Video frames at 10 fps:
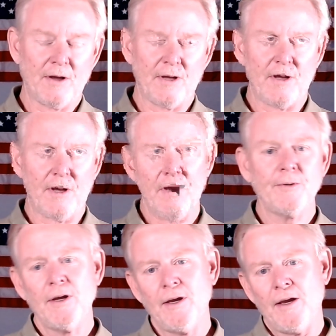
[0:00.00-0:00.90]
fuel,
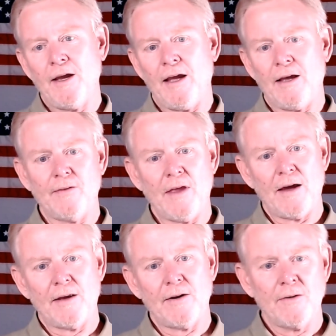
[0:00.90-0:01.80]
and
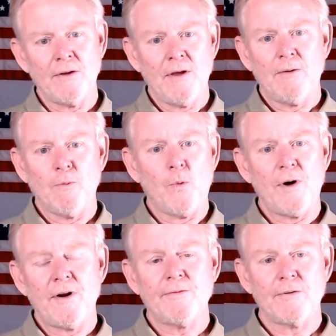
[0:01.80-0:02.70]
that
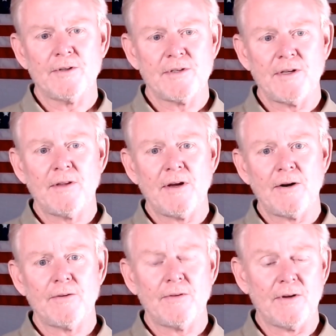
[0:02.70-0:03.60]
whatever is in
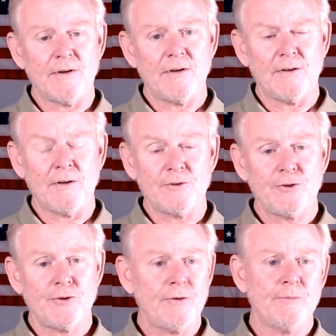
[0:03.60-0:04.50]
there that
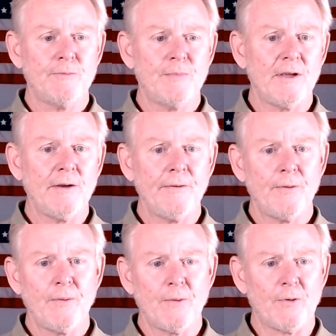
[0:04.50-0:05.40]
shouldn't be,
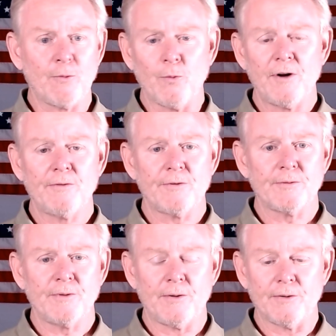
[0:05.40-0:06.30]
or
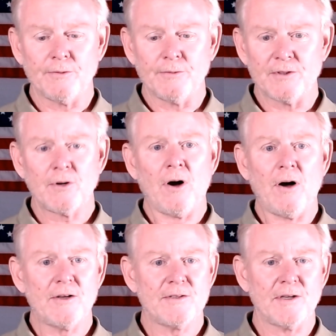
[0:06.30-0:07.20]
whatever, is
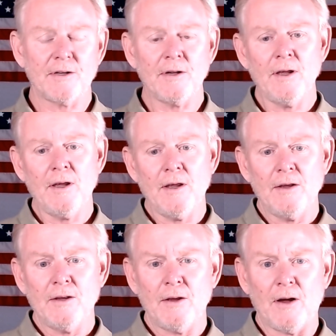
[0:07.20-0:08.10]
causing
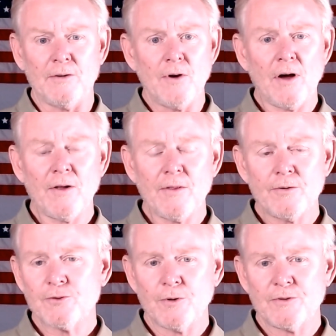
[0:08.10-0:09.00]
another
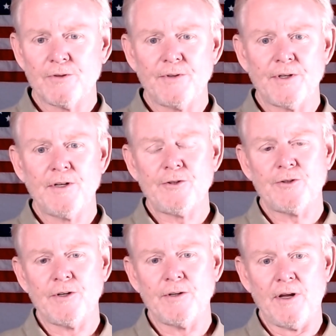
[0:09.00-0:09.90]
source of
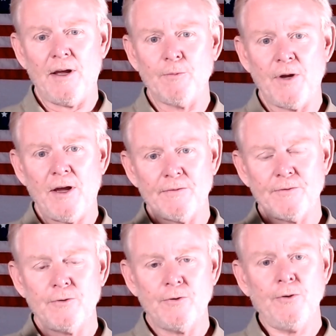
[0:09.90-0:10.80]
ignition, and we have
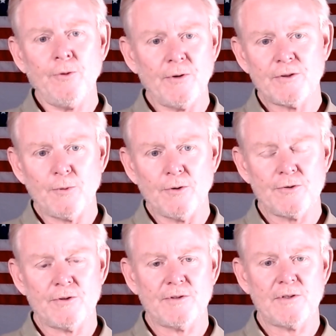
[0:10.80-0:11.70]
two
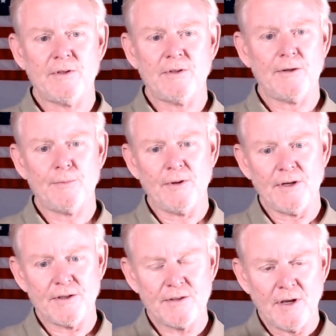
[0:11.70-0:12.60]
explosions that take
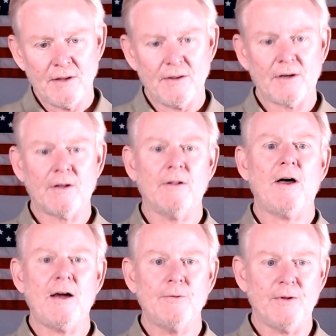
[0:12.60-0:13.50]
place that
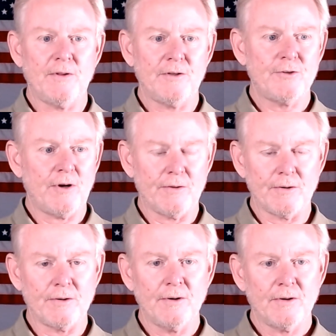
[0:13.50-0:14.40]
collide with each
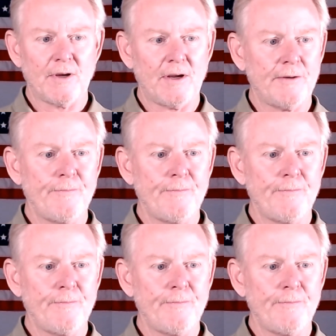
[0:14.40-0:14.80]
other, okay?